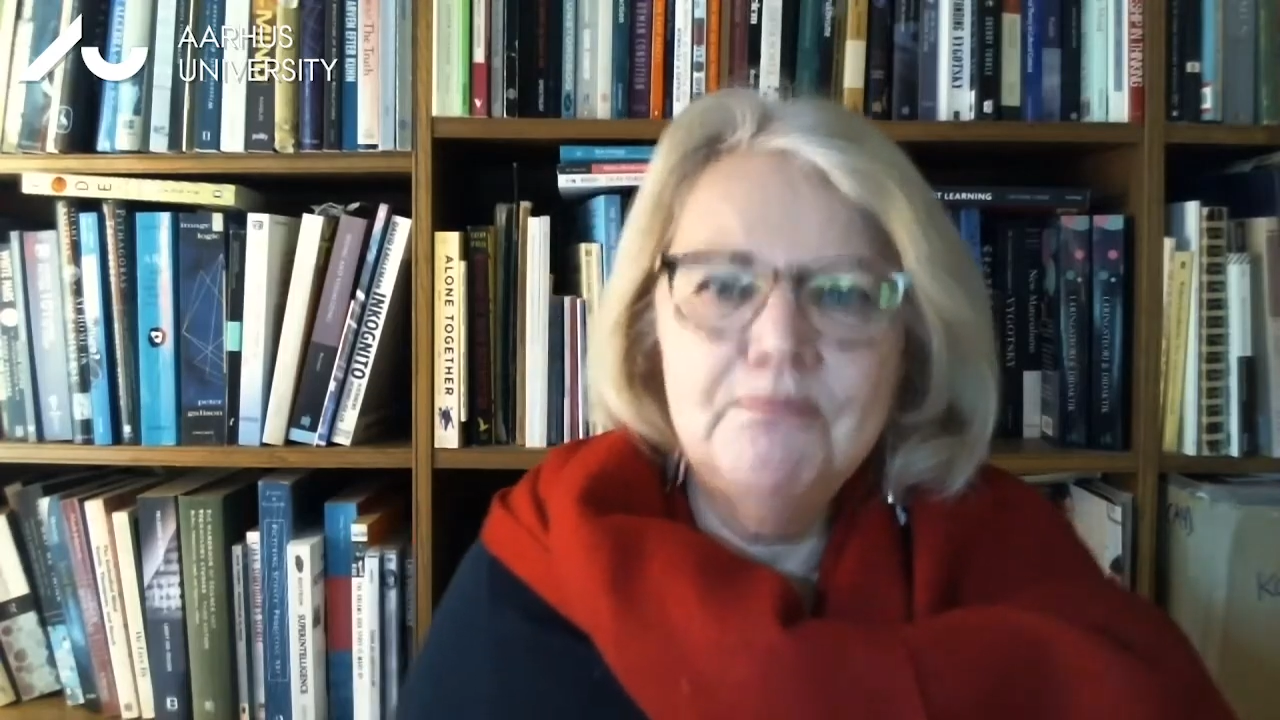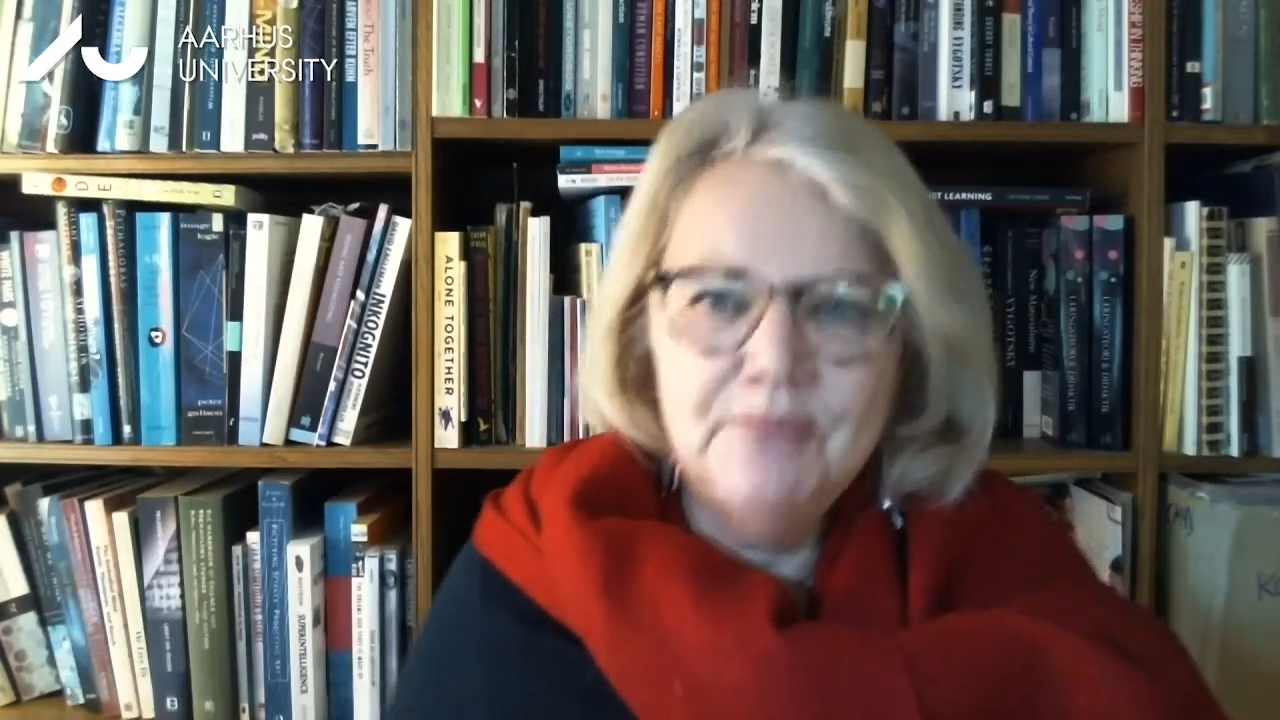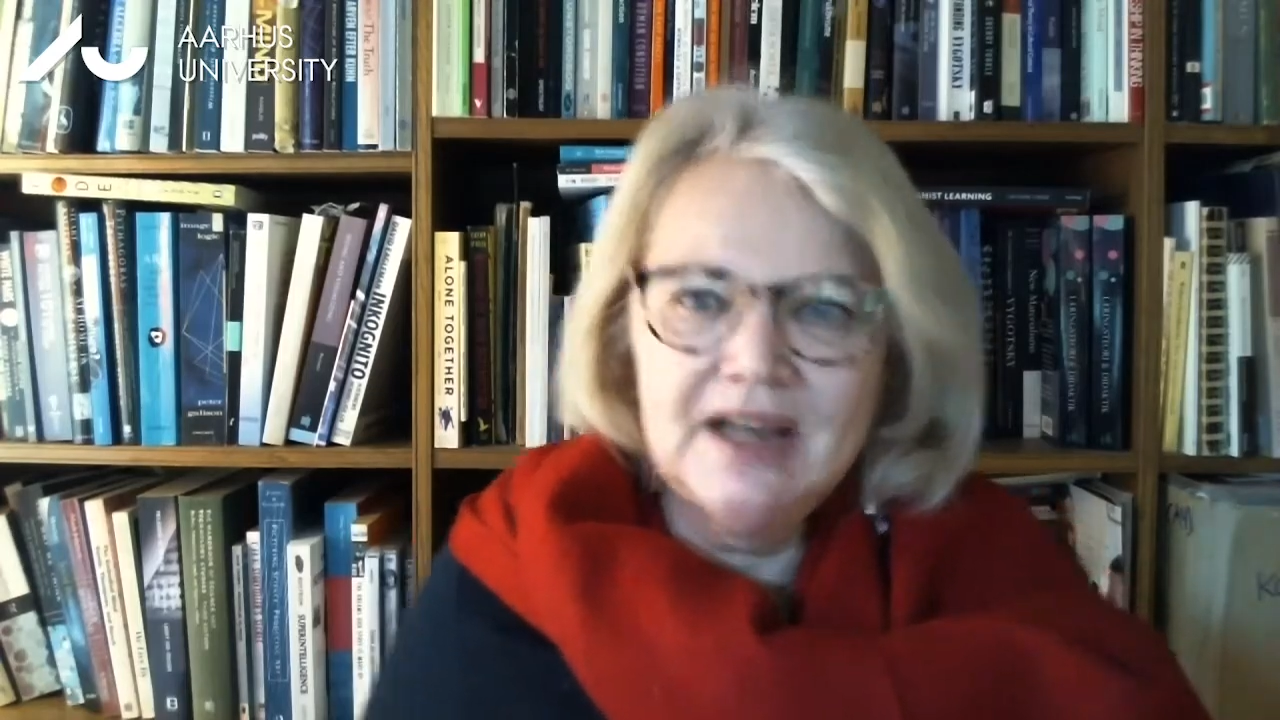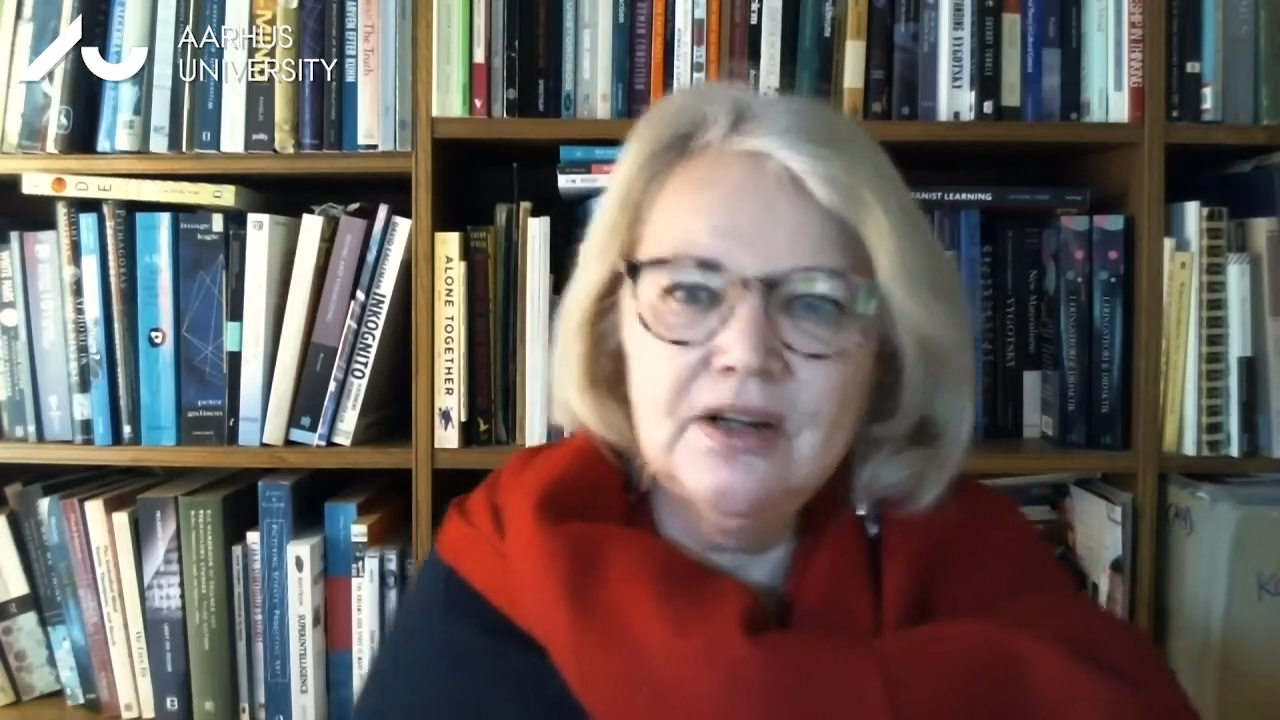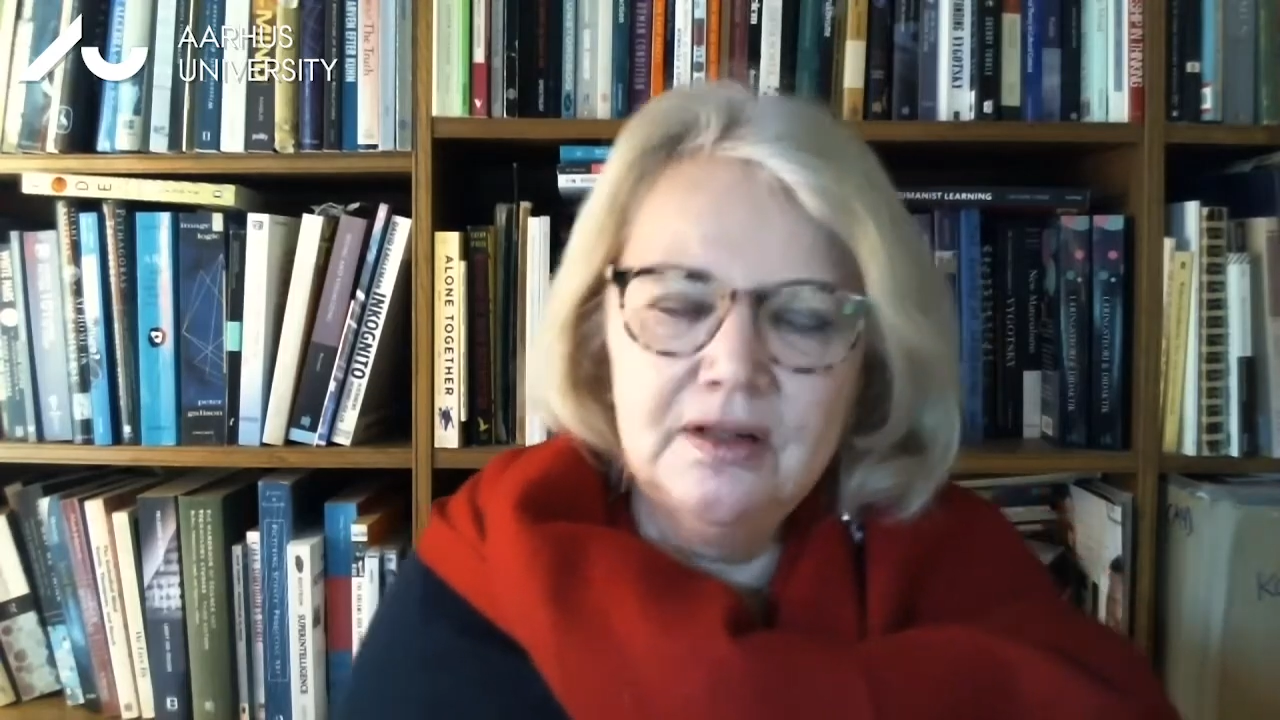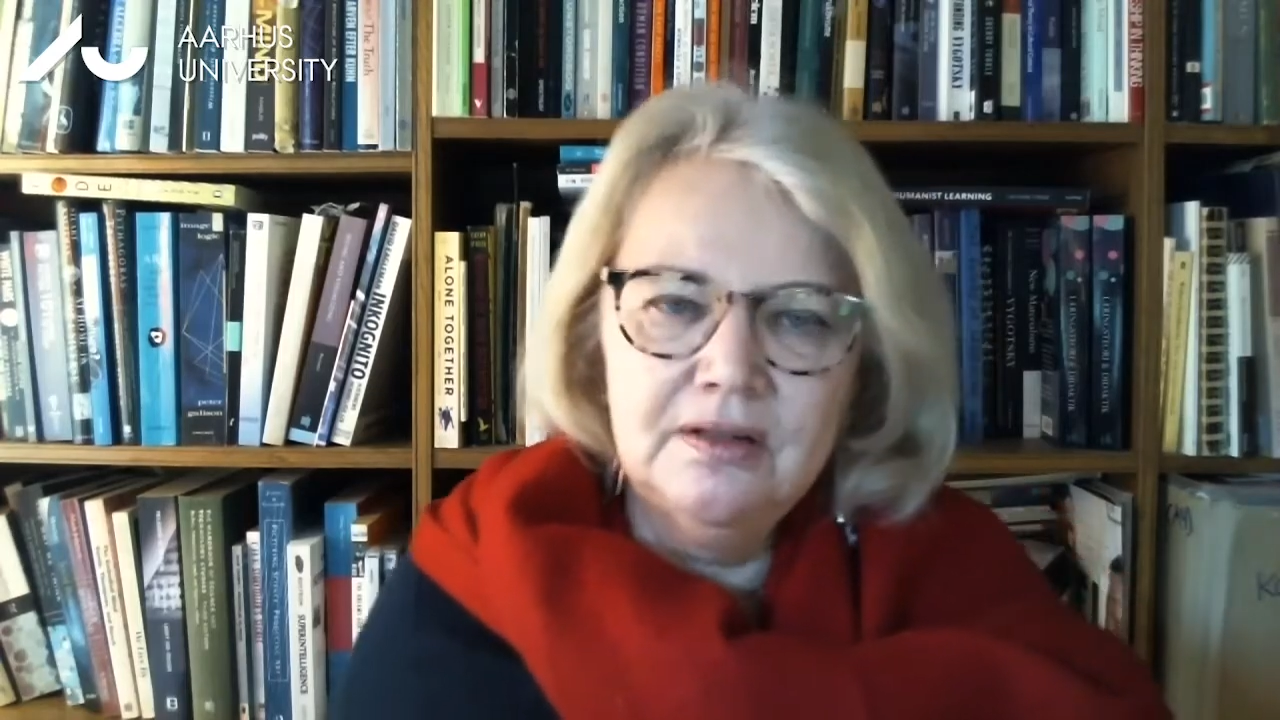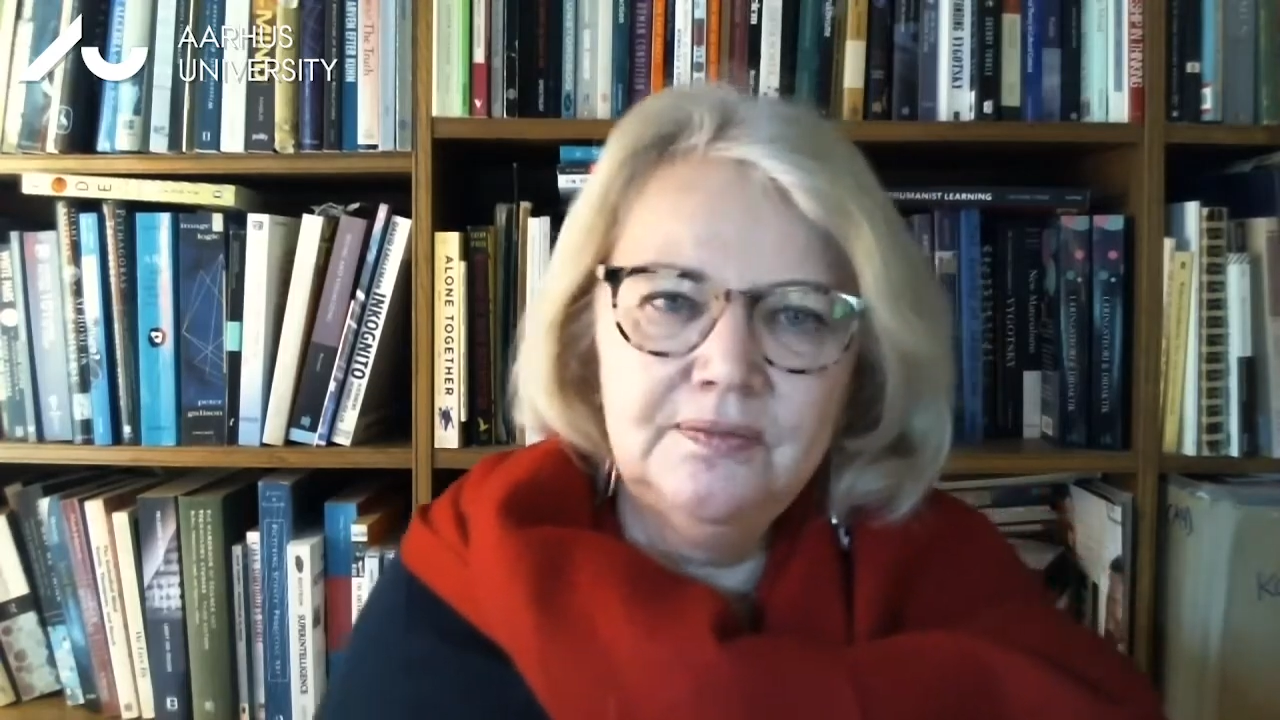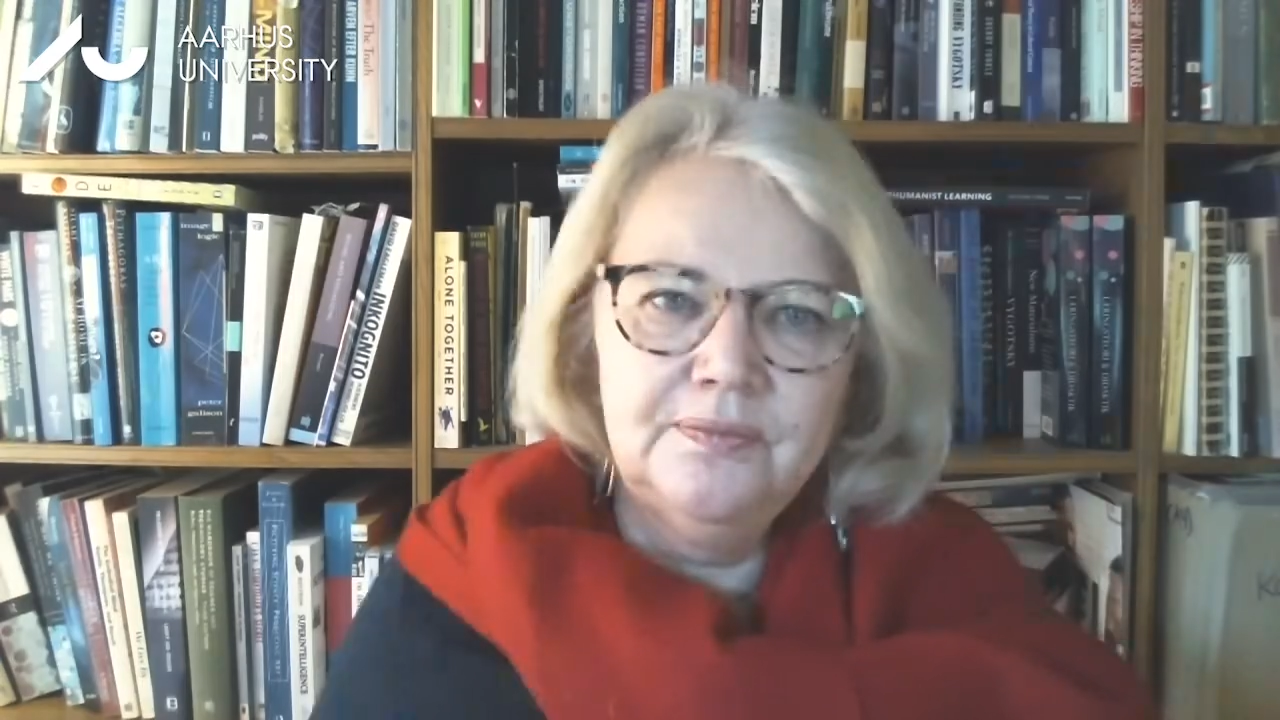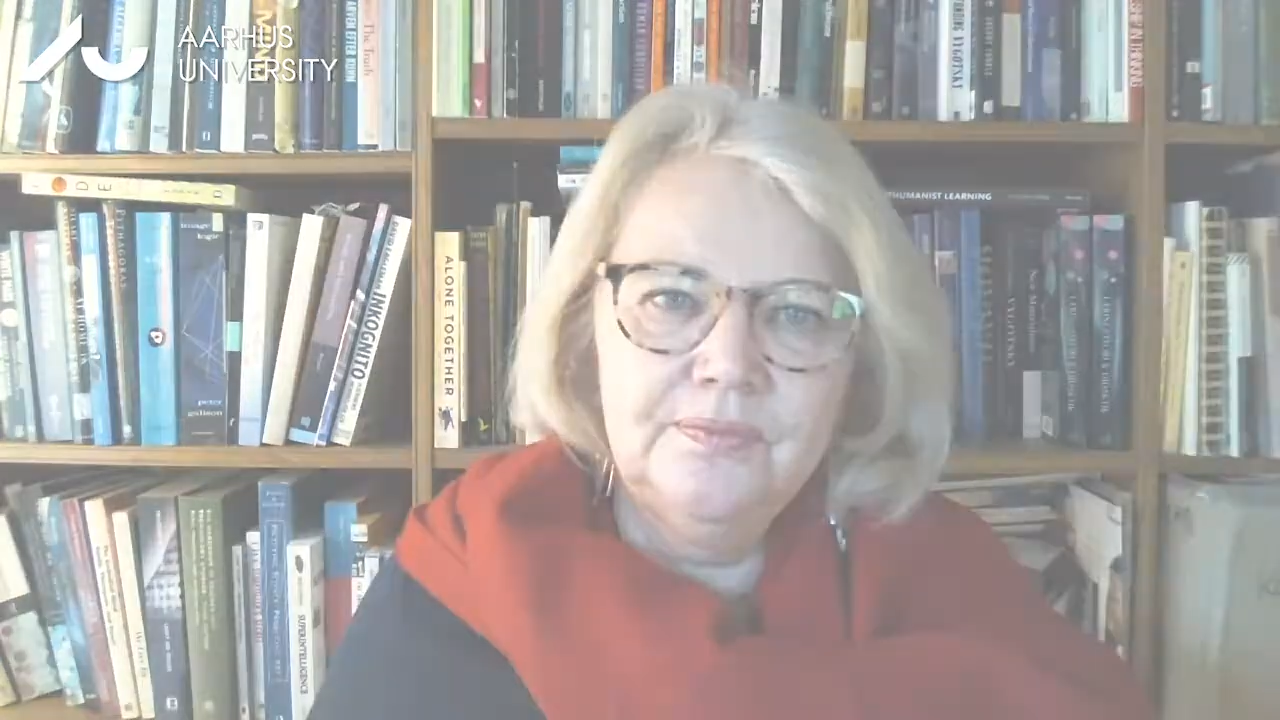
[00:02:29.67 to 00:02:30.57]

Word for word: better